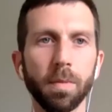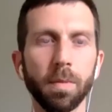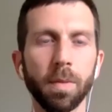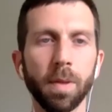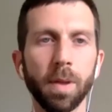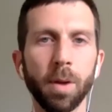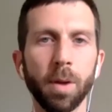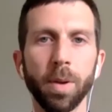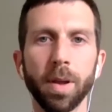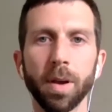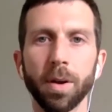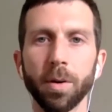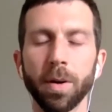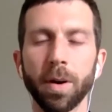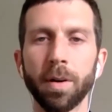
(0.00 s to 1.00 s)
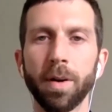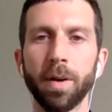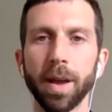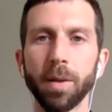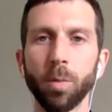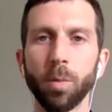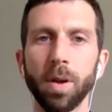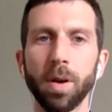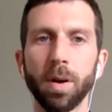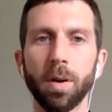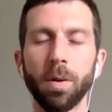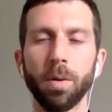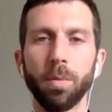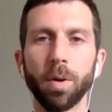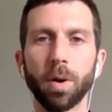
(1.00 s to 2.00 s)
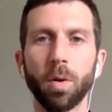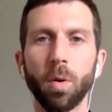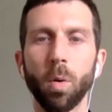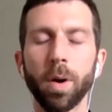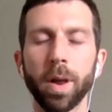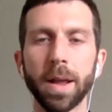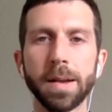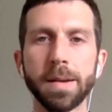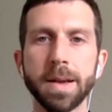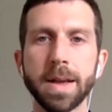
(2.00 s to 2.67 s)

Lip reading: Here we go. All right, we are recording.